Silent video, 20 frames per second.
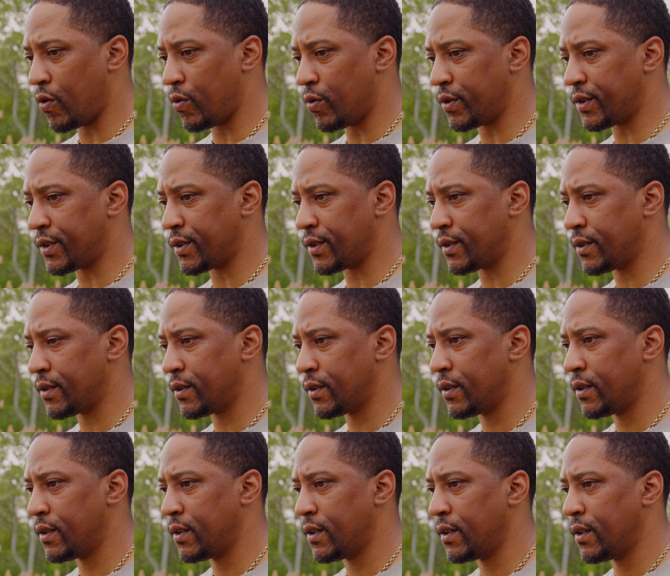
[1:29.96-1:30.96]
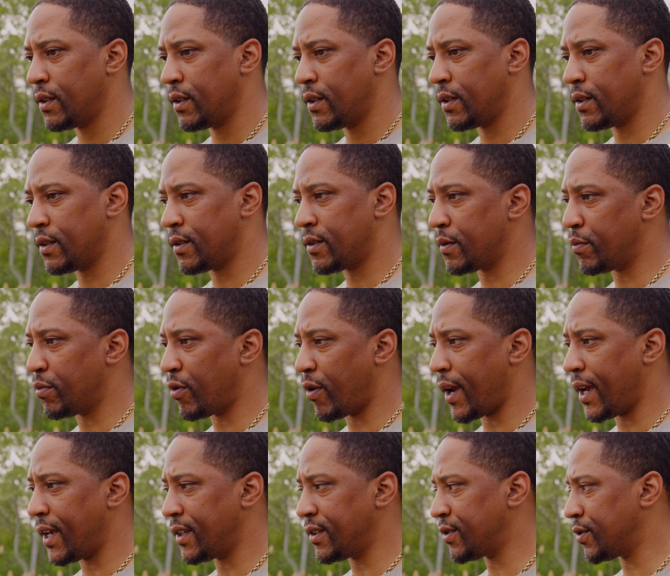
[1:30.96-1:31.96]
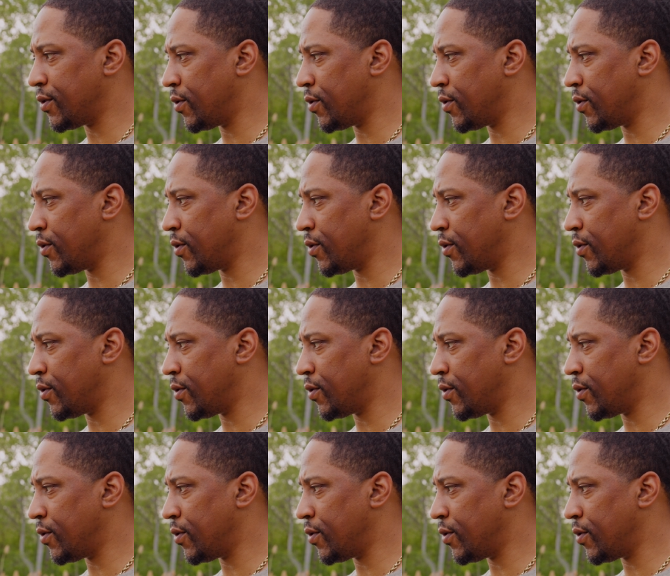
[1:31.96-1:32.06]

shots. It works for everyday